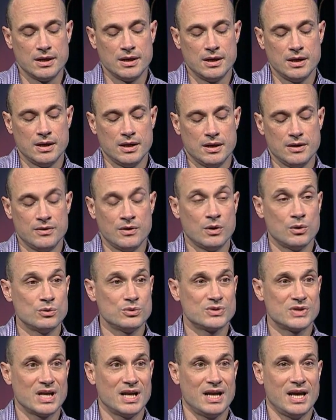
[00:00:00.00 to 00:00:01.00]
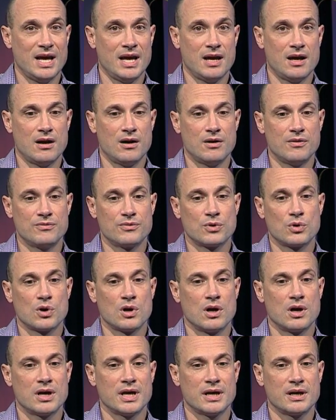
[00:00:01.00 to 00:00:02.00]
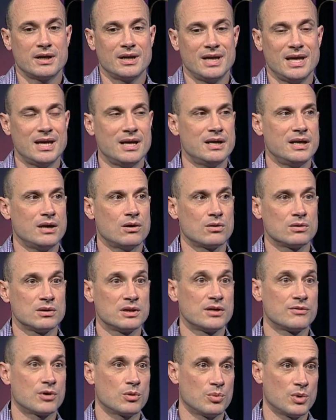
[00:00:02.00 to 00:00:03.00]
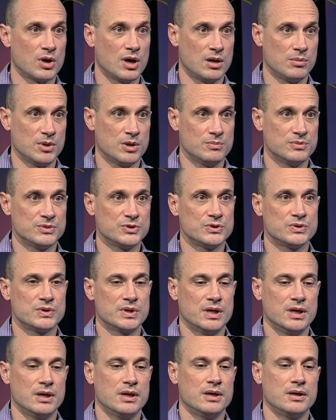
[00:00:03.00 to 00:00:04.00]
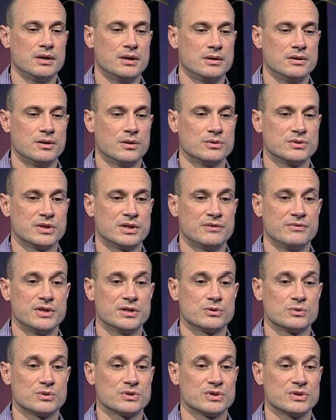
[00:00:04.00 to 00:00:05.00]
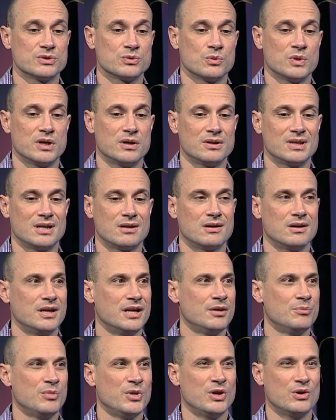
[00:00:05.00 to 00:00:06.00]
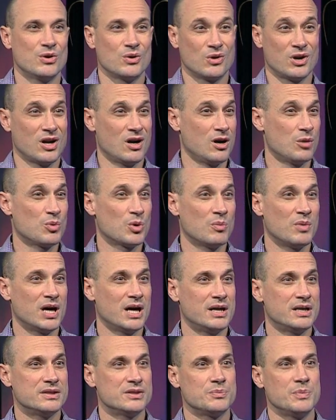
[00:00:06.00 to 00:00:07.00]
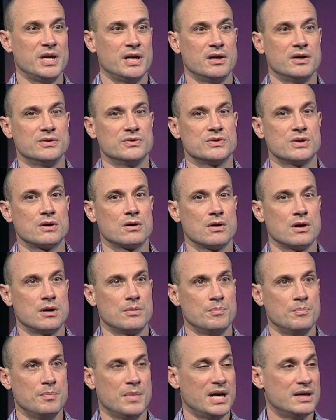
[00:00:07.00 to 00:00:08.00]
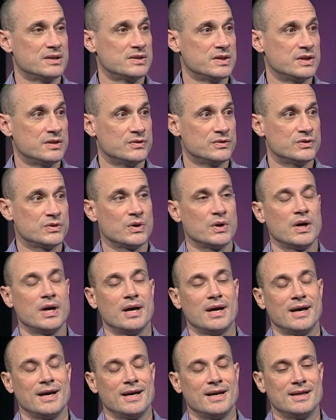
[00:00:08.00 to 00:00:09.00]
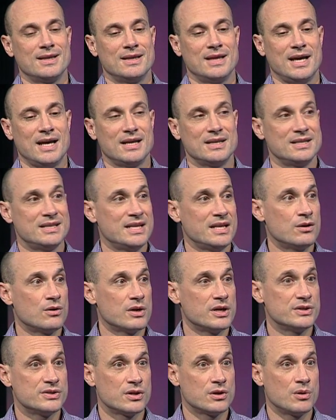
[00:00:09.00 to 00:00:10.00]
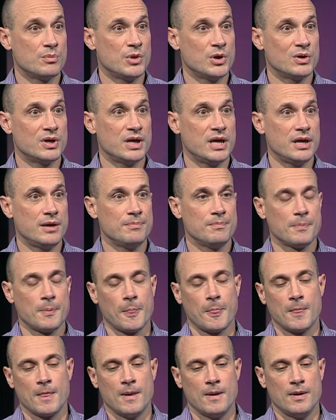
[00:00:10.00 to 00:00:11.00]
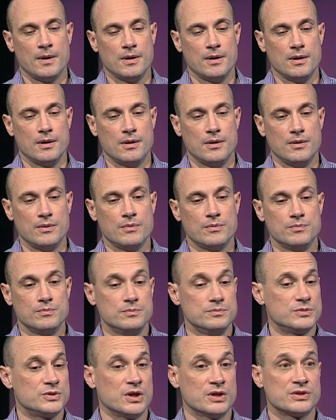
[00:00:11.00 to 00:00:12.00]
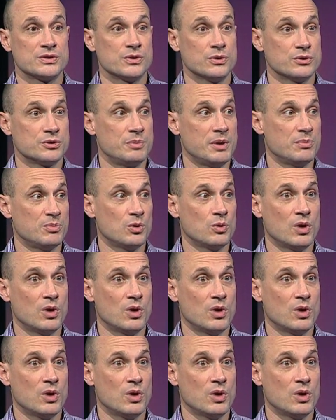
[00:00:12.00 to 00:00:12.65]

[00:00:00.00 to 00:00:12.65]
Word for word: Uh, those that have chronic kidney or liver problems, uh, those individuals as well that are immunocompromised because they're on medicines that decrease their immunity, uh, such as those people